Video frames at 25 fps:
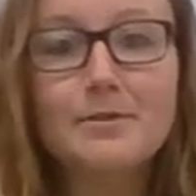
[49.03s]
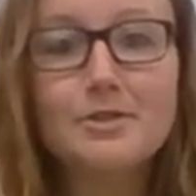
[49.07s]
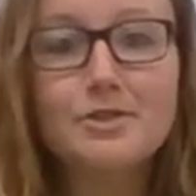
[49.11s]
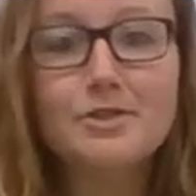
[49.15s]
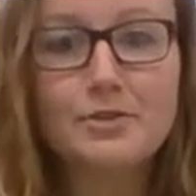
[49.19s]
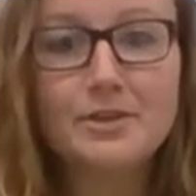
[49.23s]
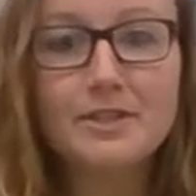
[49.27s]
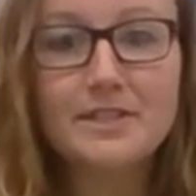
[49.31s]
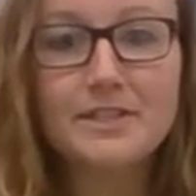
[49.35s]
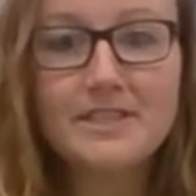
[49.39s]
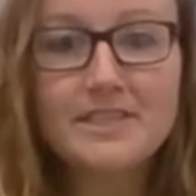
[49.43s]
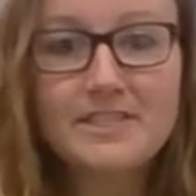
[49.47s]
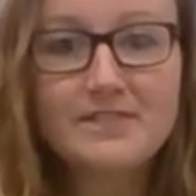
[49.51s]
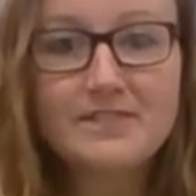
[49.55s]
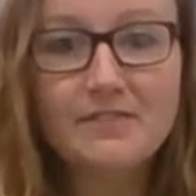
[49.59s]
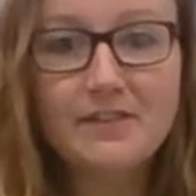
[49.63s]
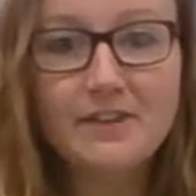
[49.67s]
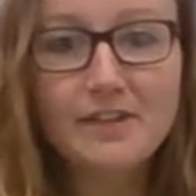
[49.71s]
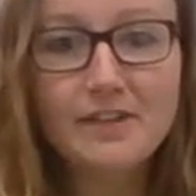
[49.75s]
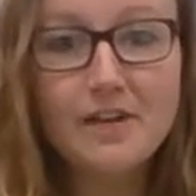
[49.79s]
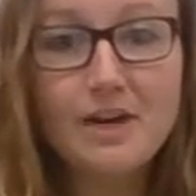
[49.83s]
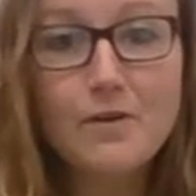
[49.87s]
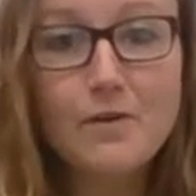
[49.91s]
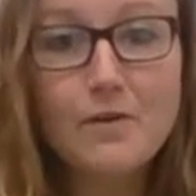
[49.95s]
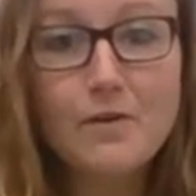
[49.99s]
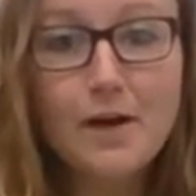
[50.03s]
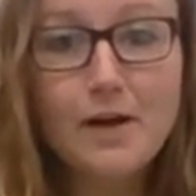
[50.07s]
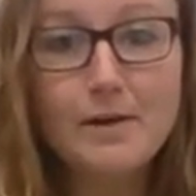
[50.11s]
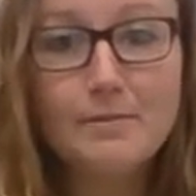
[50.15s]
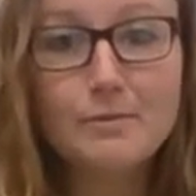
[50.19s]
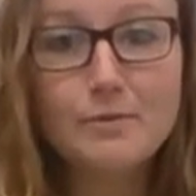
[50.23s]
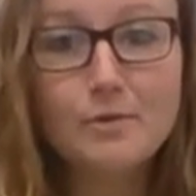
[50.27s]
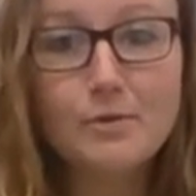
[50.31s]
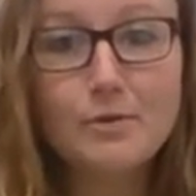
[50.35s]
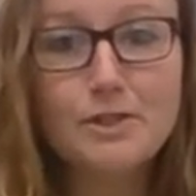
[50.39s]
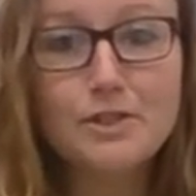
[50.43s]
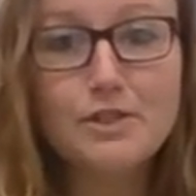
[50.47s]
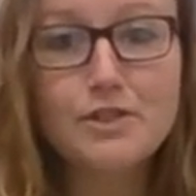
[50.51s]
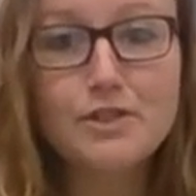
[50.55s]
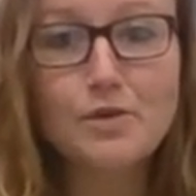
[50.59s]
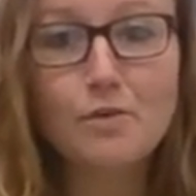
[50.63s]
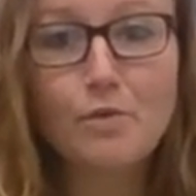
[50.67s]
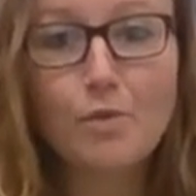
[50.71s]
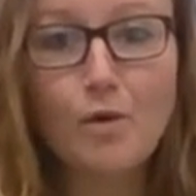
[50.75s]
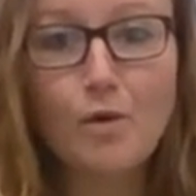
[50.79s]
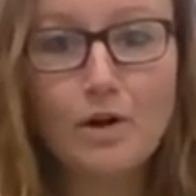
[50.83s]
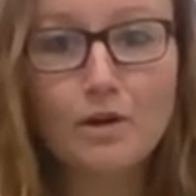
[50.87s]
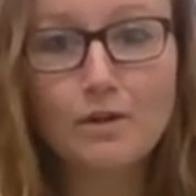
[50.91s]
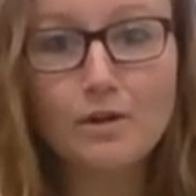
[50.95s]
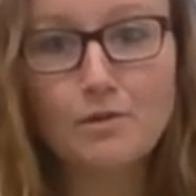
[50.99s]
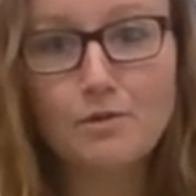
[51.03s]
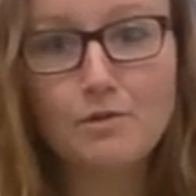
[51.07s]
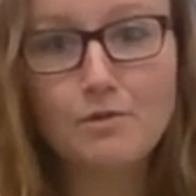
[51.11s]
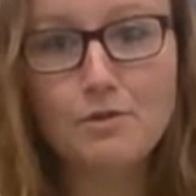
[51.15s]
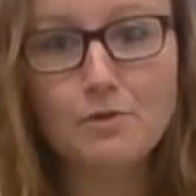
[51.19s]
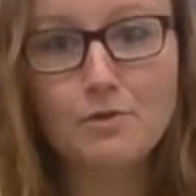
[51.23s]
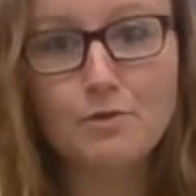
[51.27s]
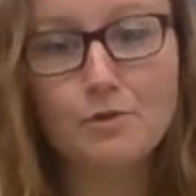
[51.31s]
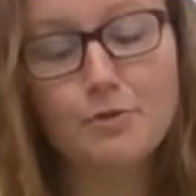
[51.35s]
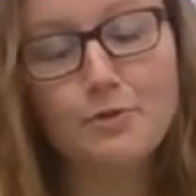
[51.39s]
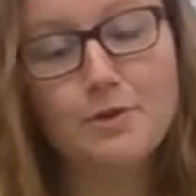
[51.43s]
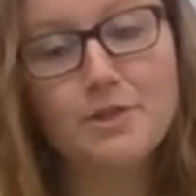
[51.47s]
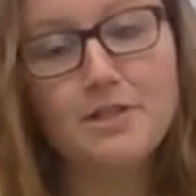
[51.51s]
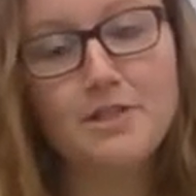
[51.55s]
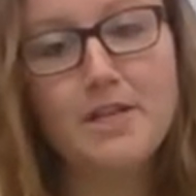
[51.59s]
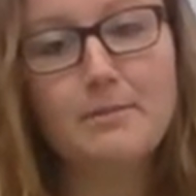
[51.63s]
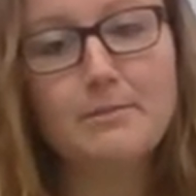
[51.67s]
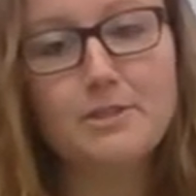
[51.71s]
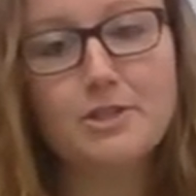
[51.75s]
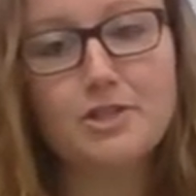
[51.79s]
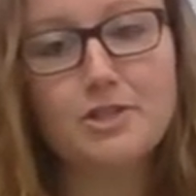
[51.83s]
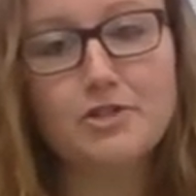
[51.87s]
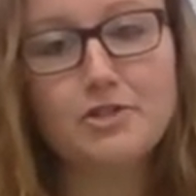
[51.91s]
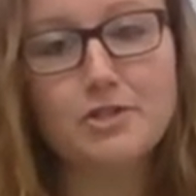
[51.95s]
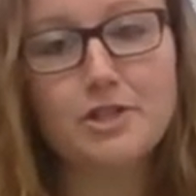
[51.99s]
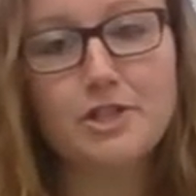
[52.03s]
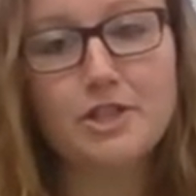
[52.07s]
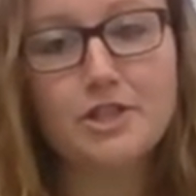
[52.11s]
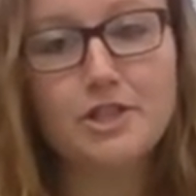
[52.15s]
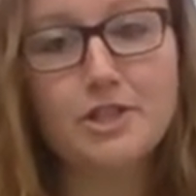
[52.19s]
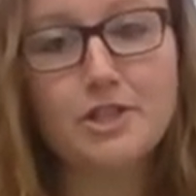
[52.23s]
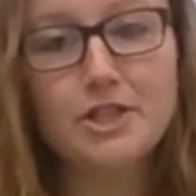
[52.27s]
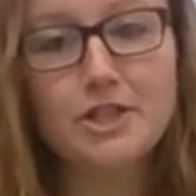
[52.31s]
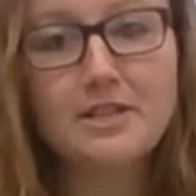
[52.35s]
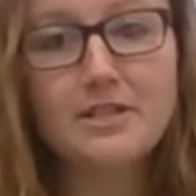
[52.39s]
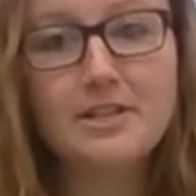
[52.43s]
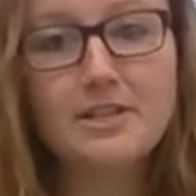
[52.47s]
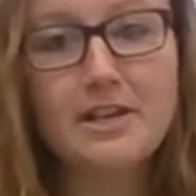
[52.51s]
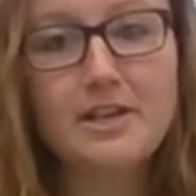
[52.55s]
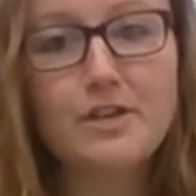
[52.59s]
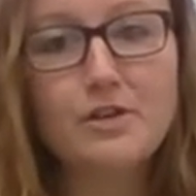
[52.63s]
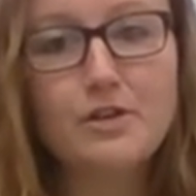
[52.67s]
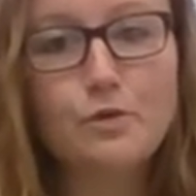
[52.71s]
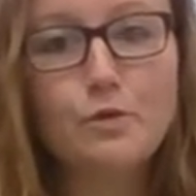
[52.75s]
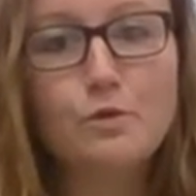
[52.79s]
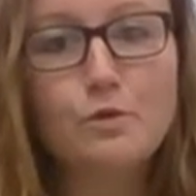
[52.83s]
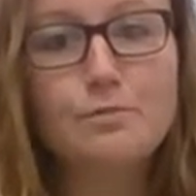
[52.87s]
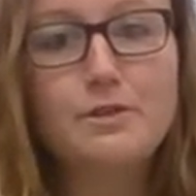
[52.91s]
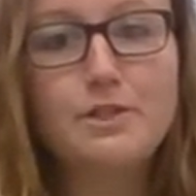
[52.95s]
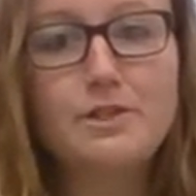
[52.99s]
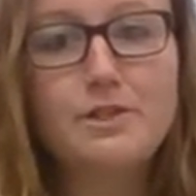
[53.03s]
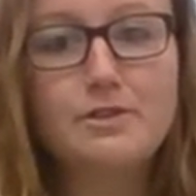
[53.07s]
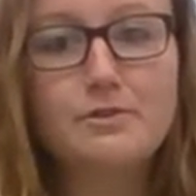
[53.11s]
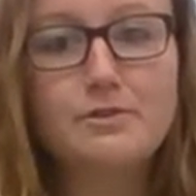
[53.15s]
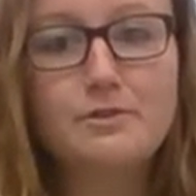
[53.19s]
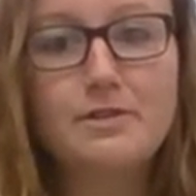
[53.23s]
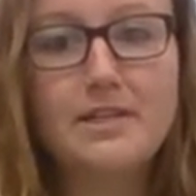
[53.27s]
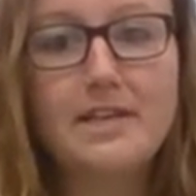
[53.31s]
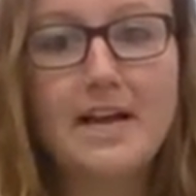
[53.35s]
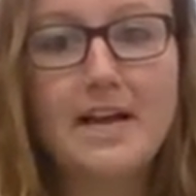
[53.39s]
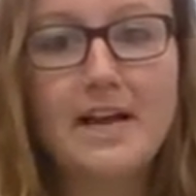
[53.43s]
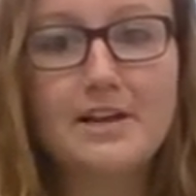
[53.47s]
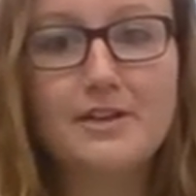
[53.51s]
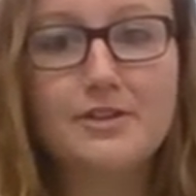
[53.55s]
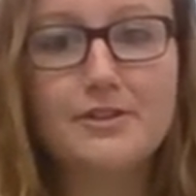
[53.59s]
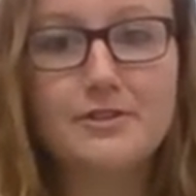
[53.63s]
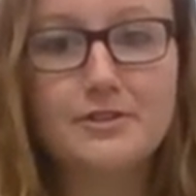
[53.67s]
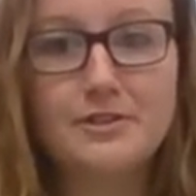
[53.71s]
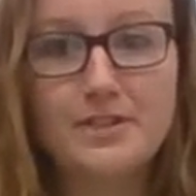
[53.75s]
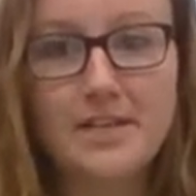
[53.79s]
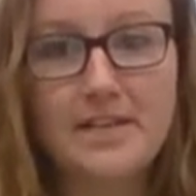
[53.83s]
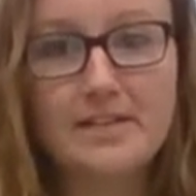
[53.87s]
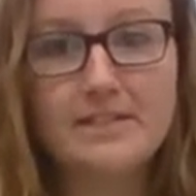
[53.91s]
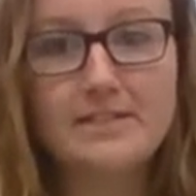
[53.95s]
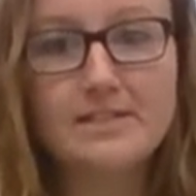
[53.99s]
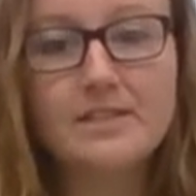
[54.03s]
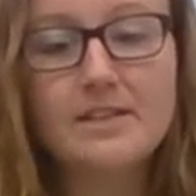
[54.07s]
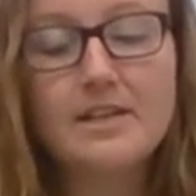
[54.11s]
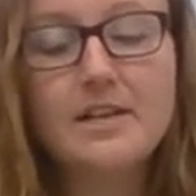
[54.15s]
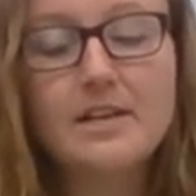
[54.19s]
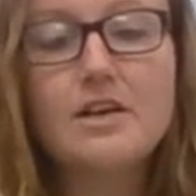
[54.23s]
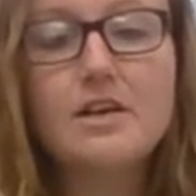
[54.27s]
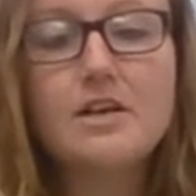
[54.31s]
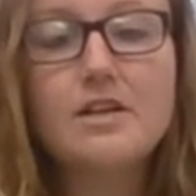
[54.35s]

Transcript: During this video, I'm going to walk you through a demonstration that you will be doing at your desk.